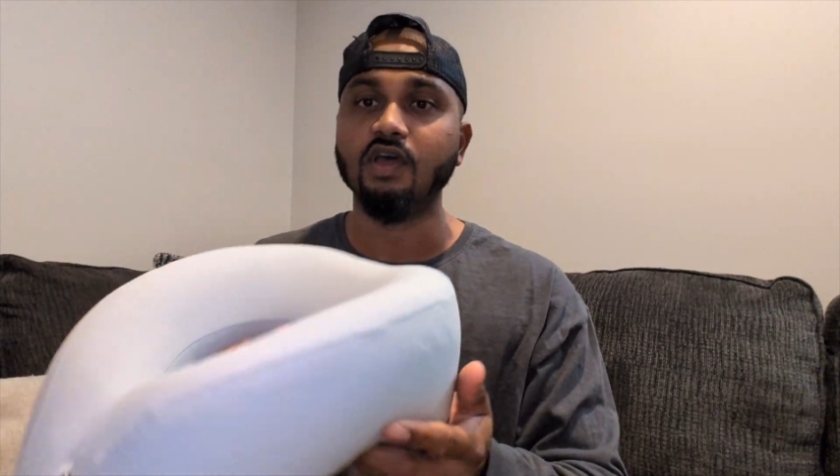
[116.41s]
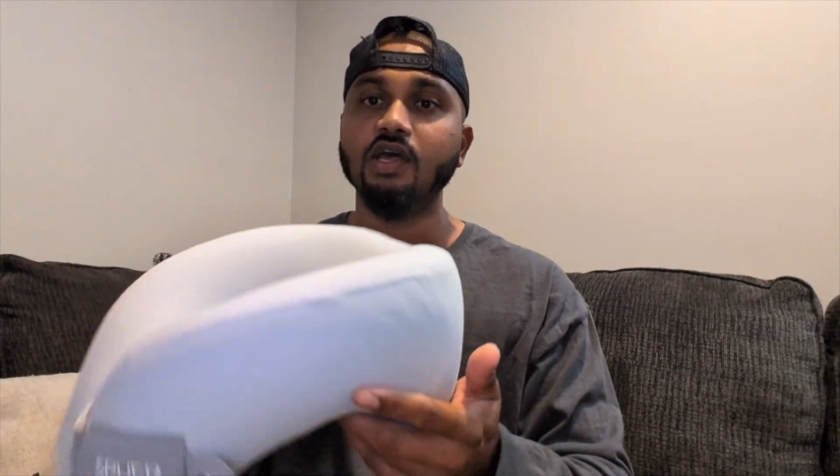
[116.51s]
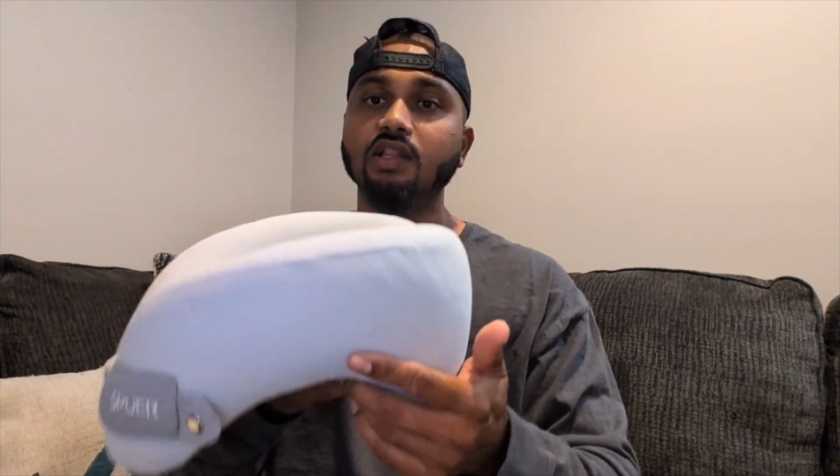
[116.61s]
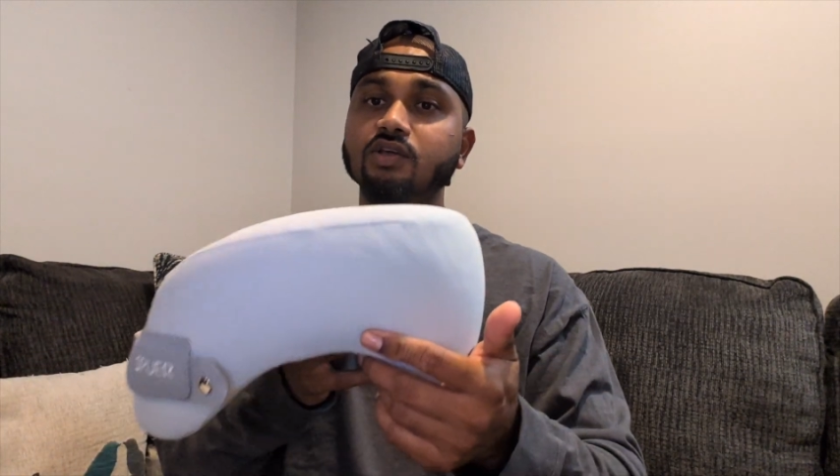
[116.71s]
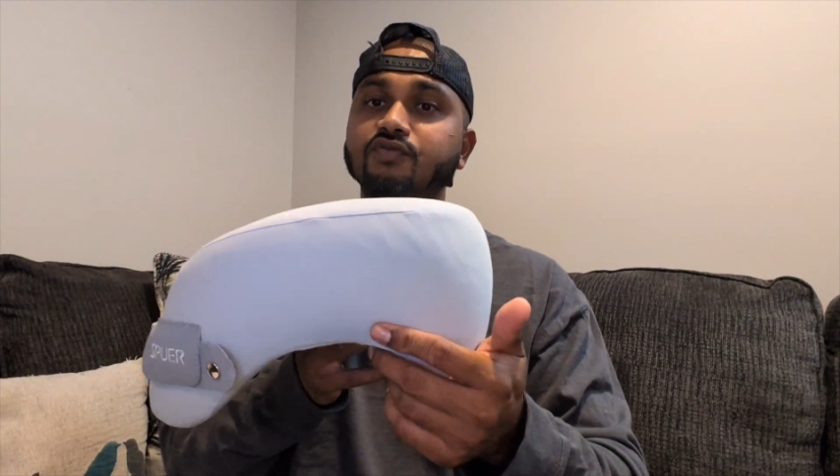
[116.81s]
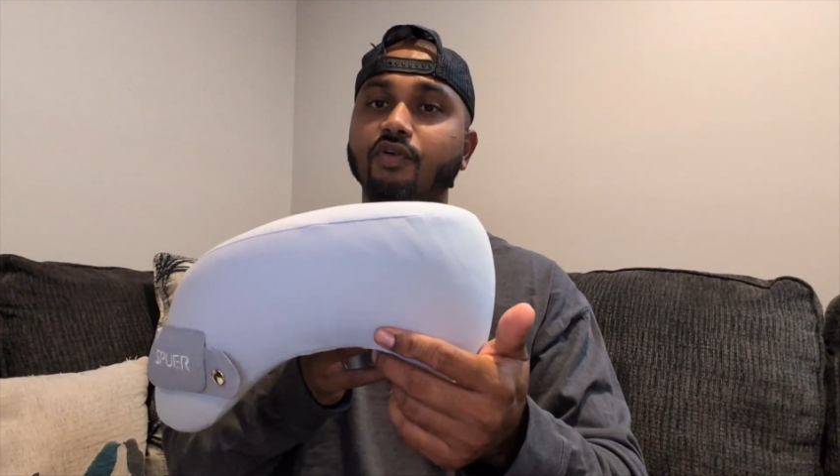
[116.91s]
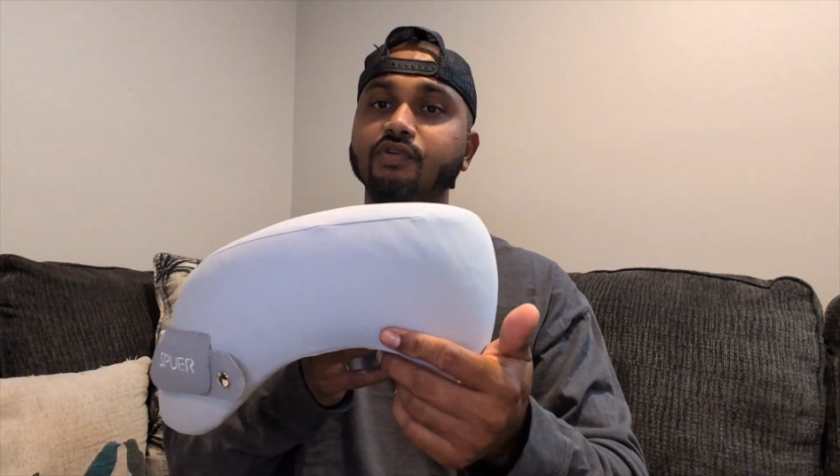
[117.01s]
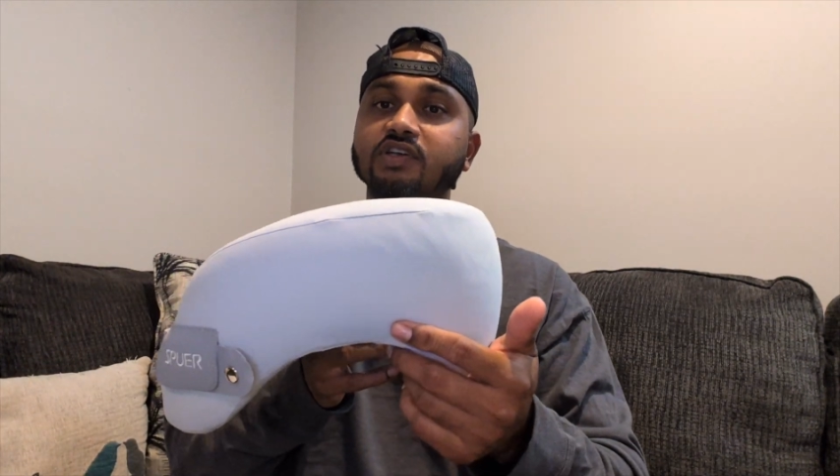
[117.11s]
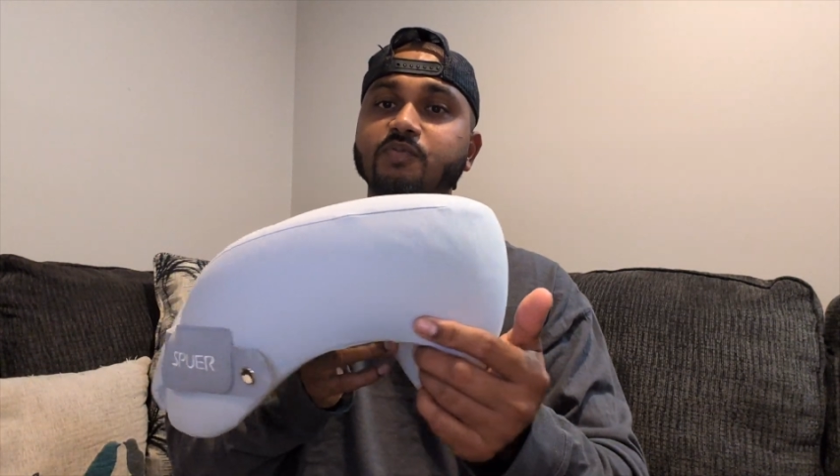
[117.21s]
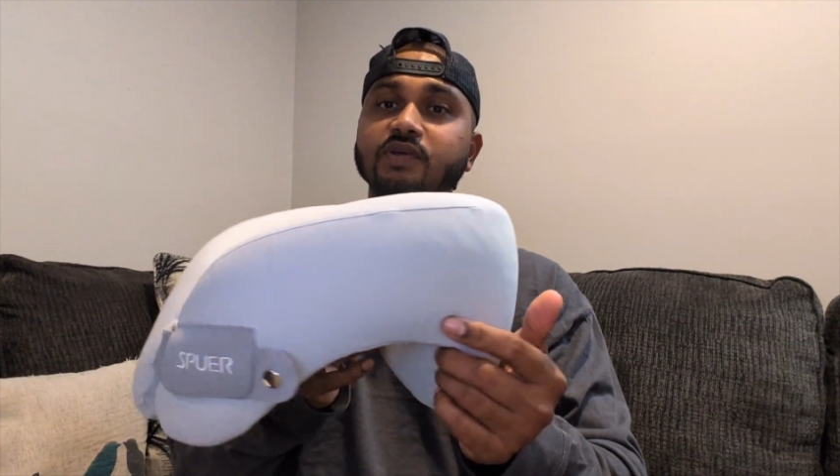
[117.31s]
It looks
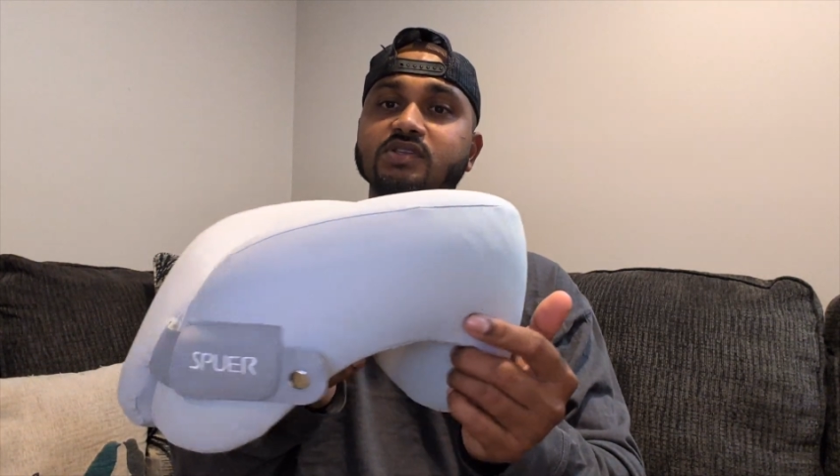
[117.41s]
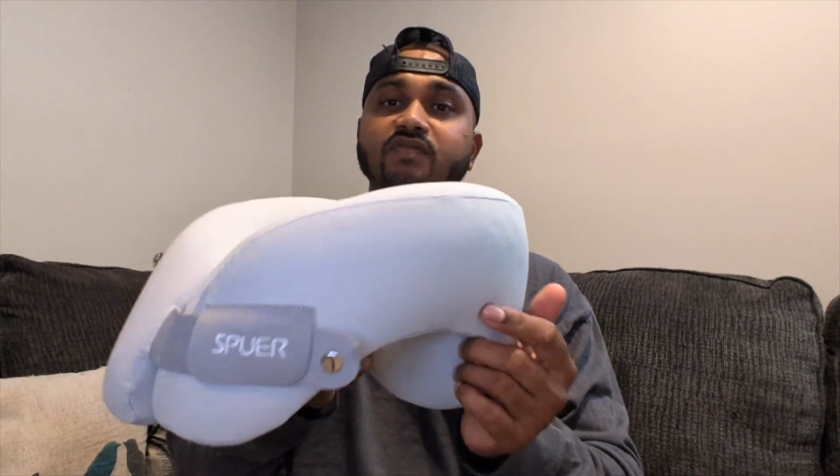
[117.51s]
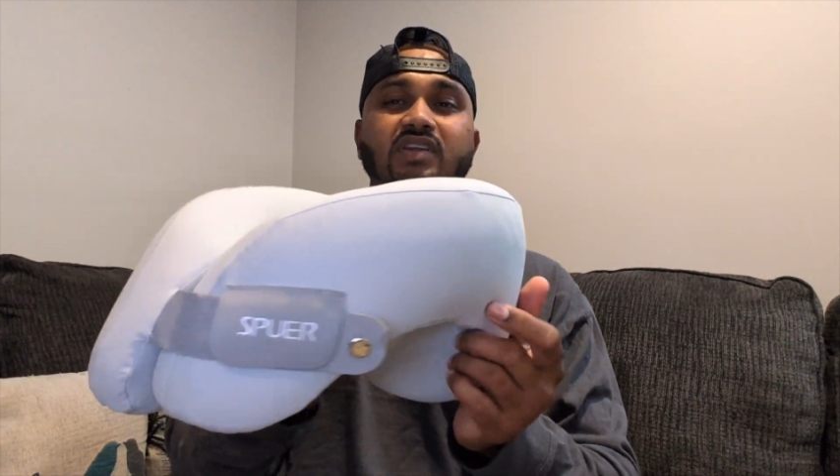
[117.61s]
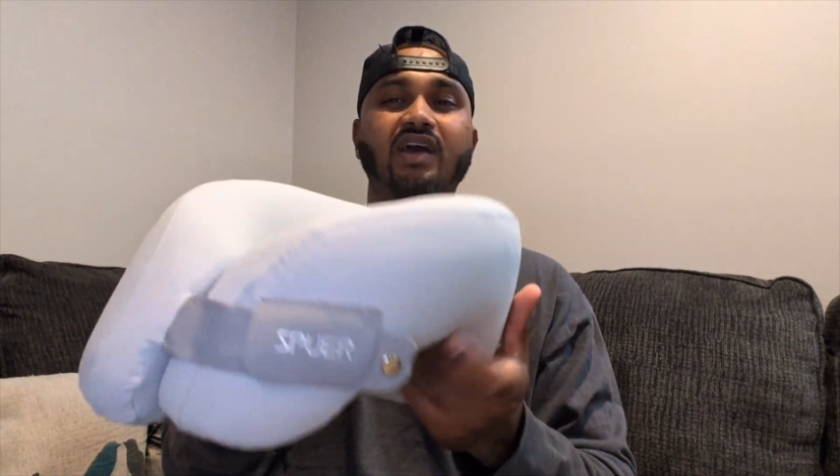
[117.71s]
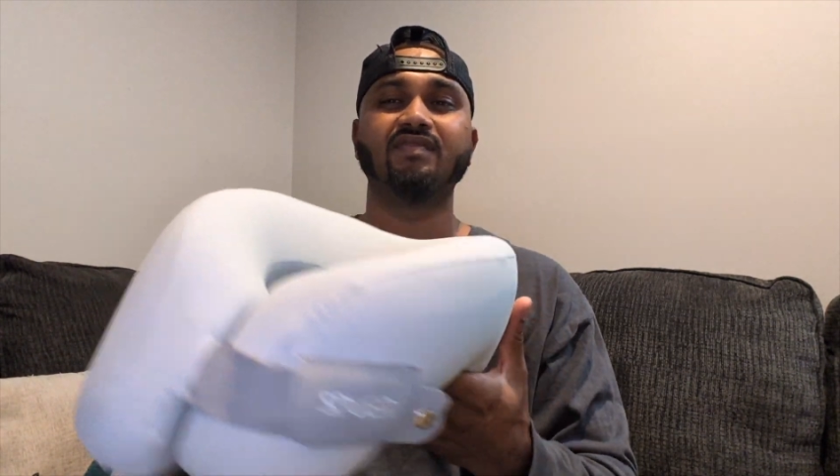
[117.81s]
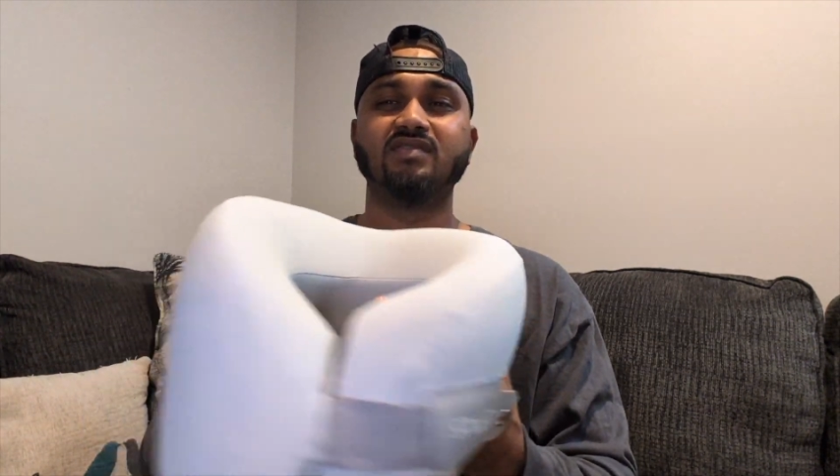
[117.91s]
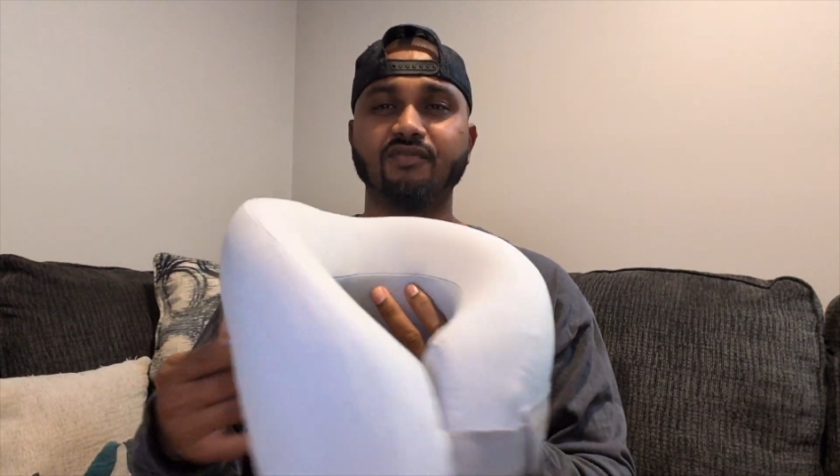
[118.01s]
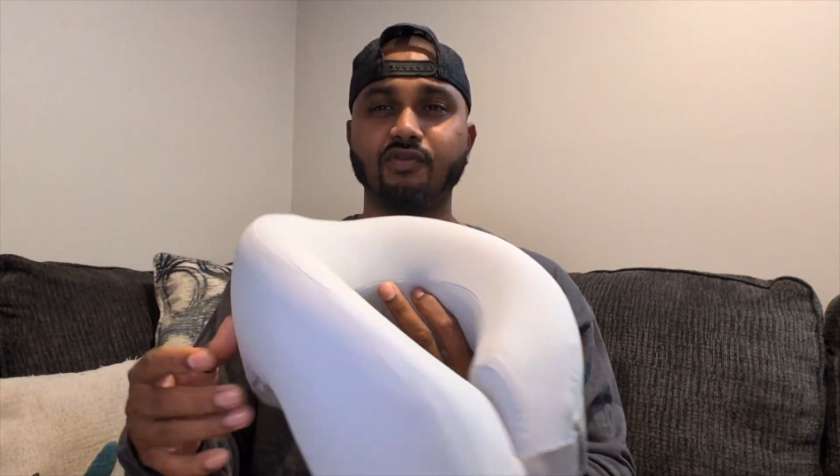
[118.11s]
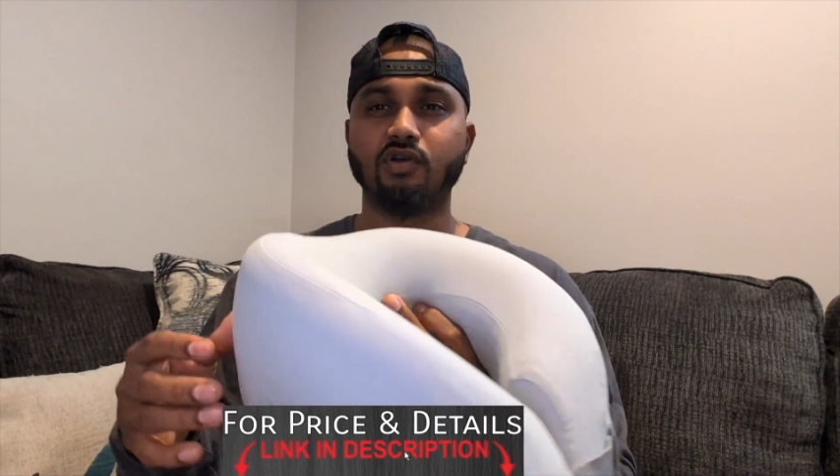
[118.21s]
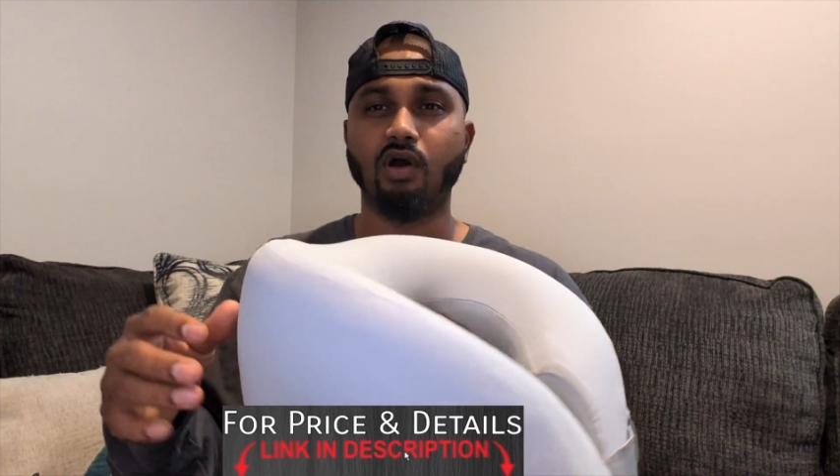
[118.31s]
very expensive, and it has
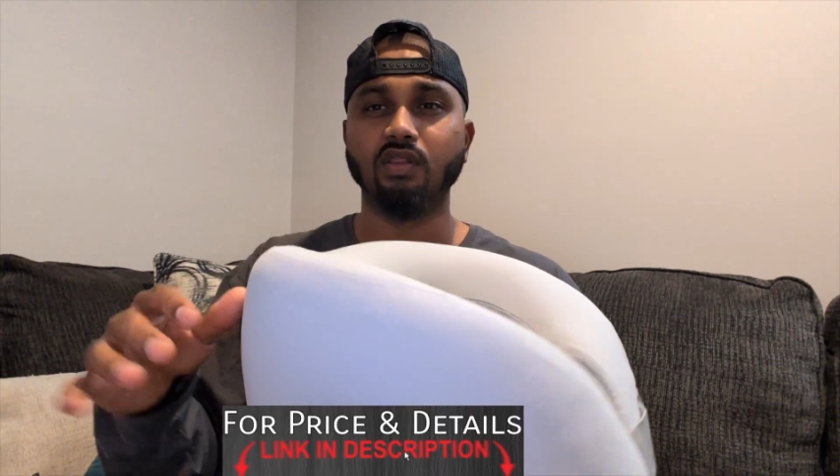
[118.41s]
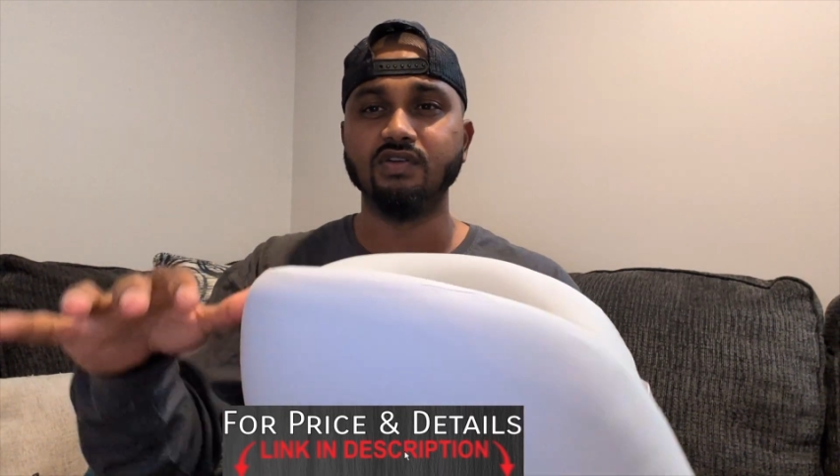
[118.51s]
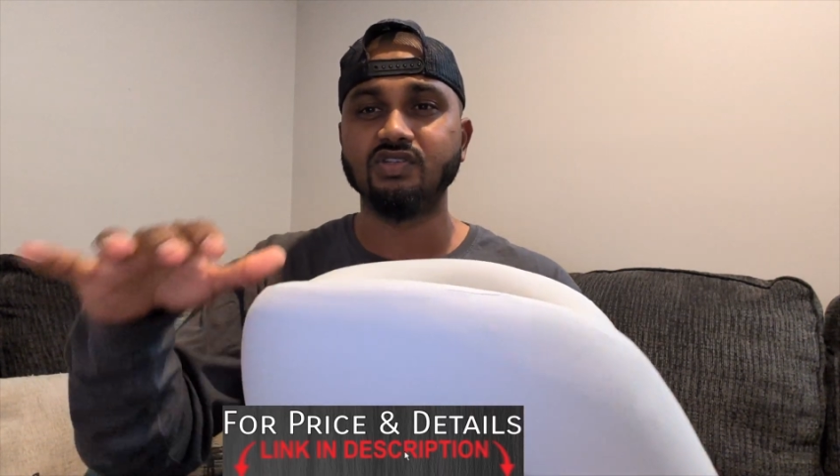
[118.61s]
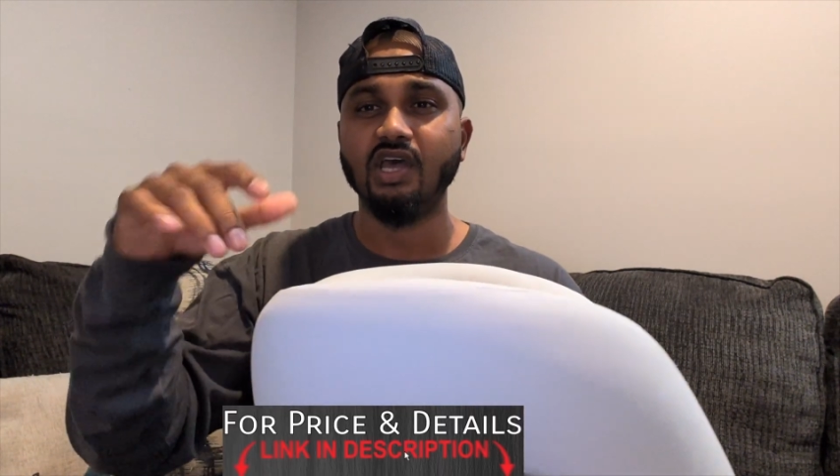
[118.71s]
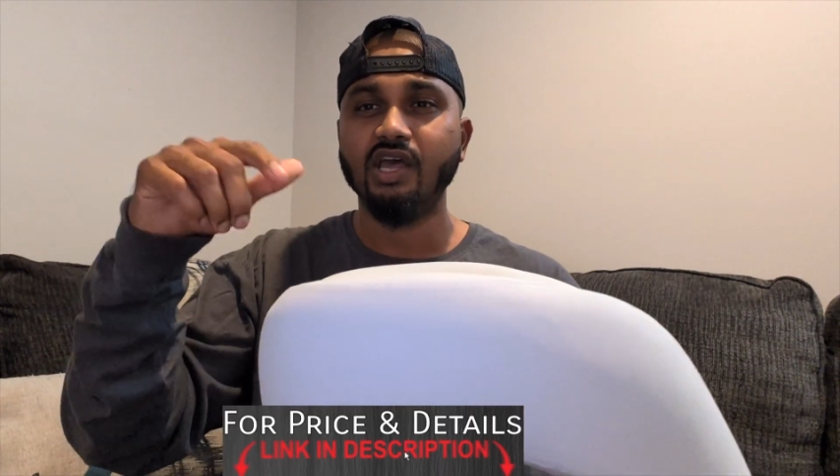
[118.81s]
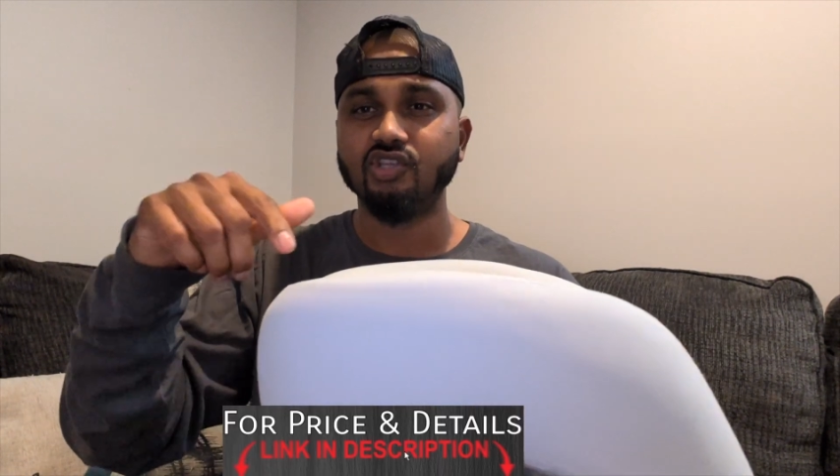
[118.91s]
different colors.